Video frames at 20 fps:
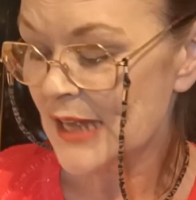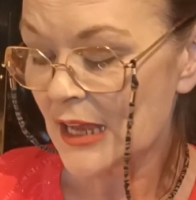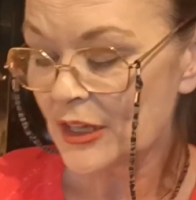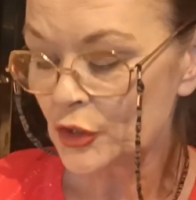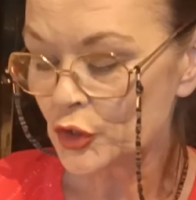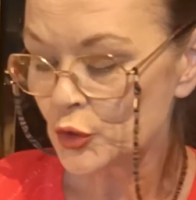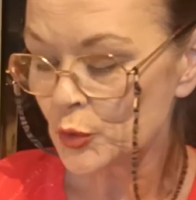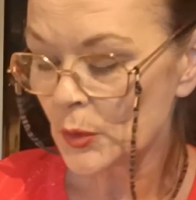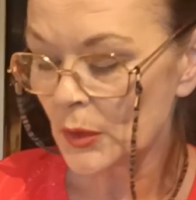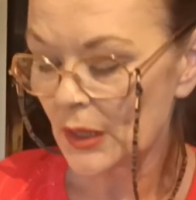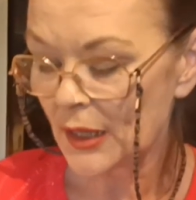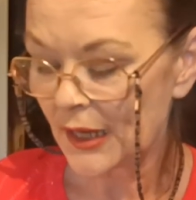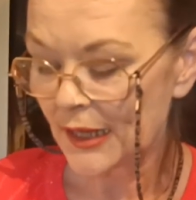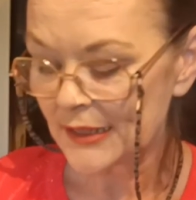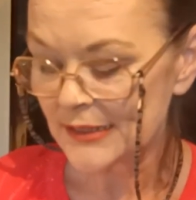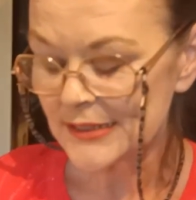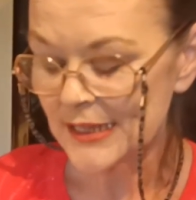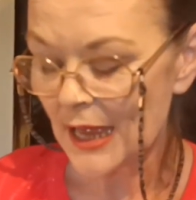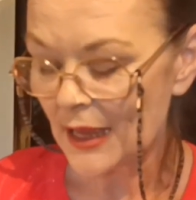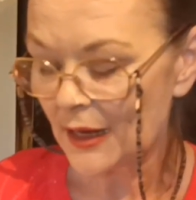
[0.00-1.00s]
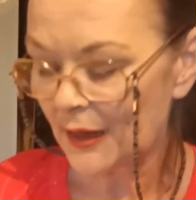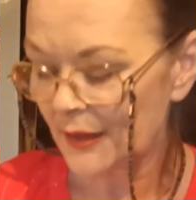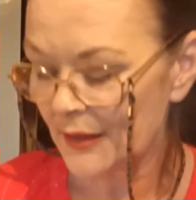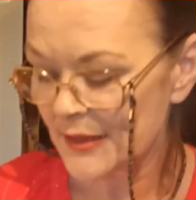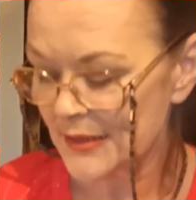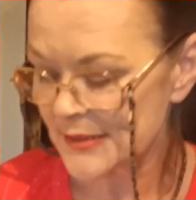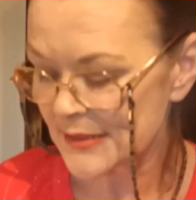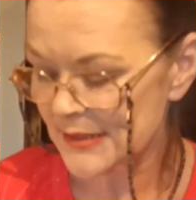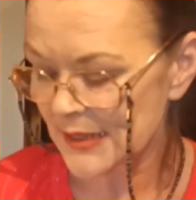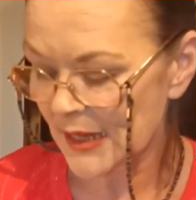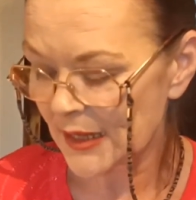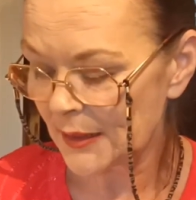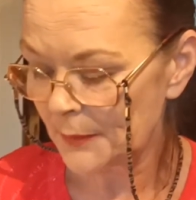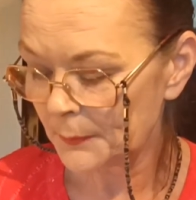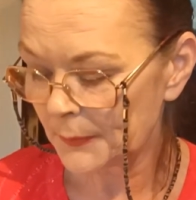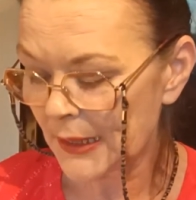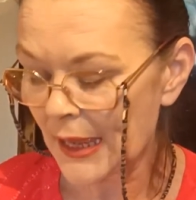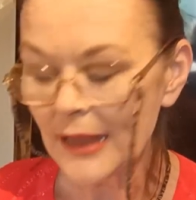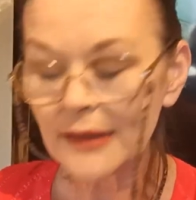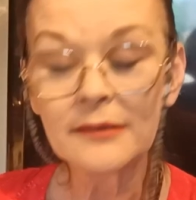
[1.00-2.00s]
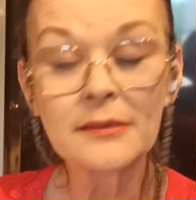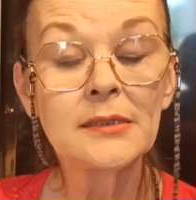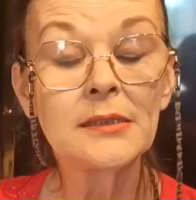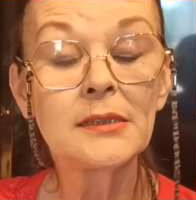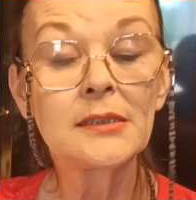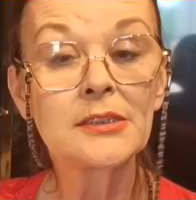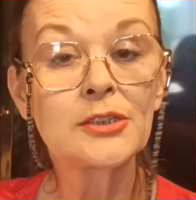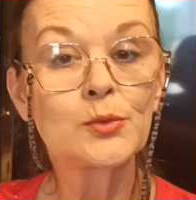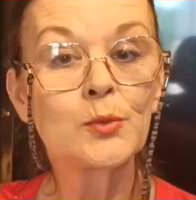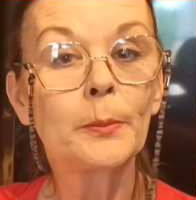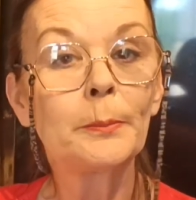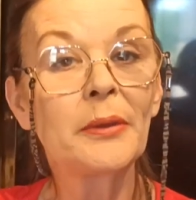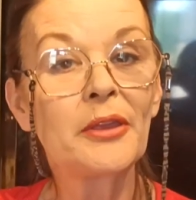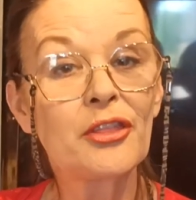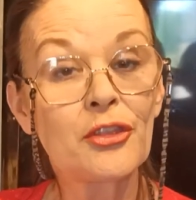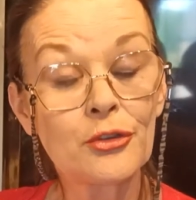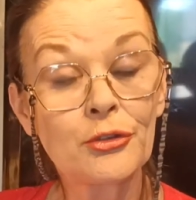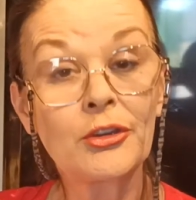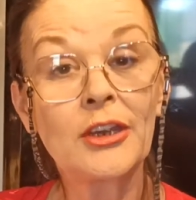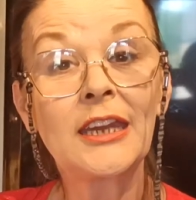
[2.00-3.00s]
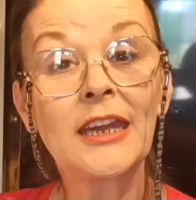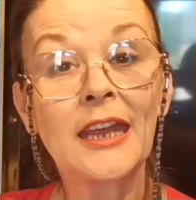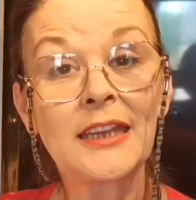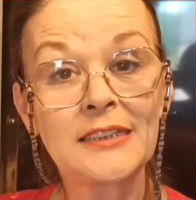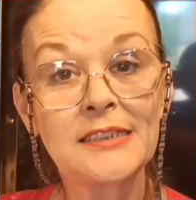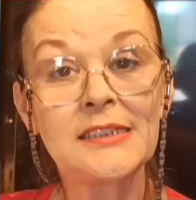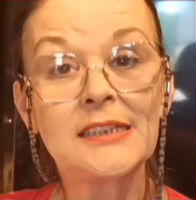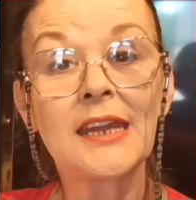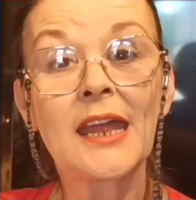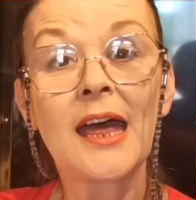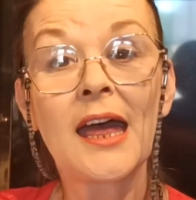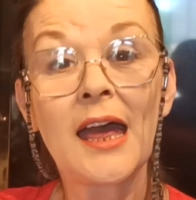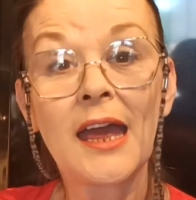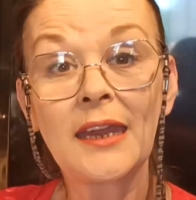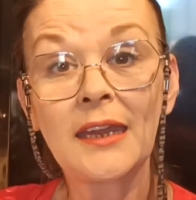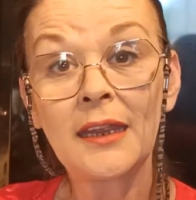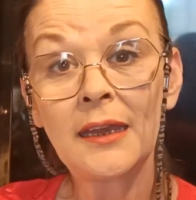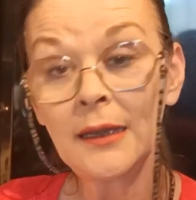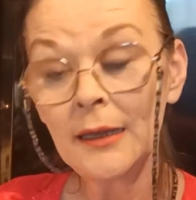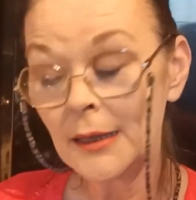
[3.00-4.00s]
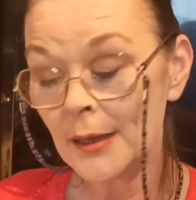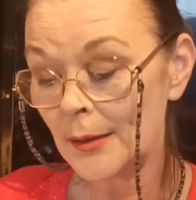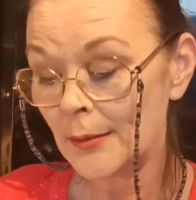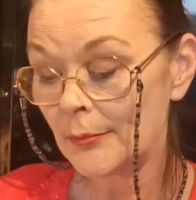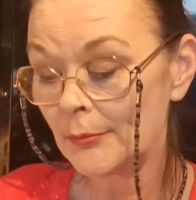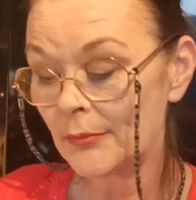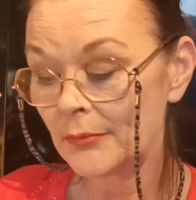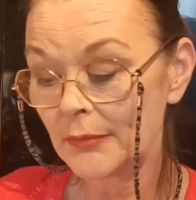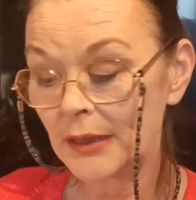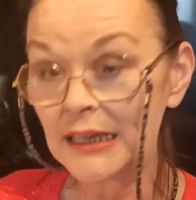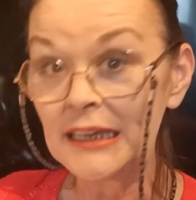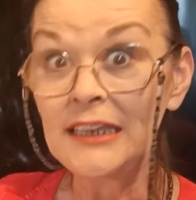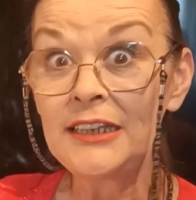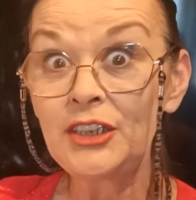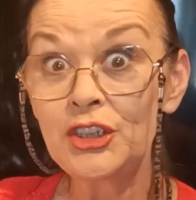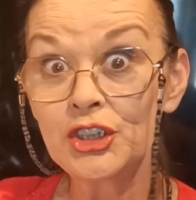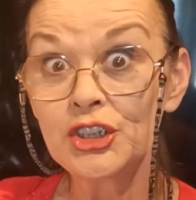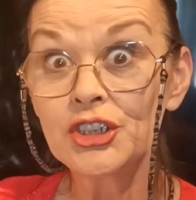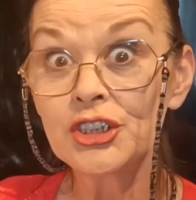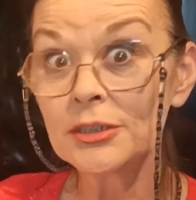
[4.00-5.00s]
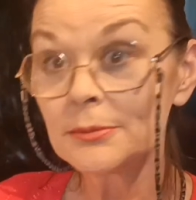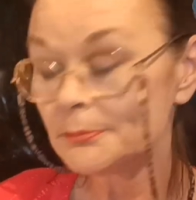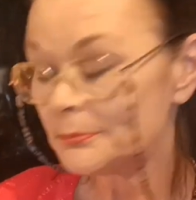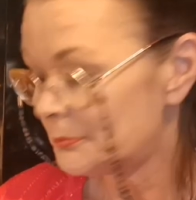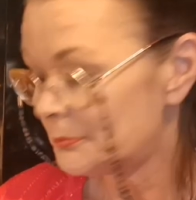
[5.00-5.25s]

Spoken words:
actual exactly the same candles would be £3.99 each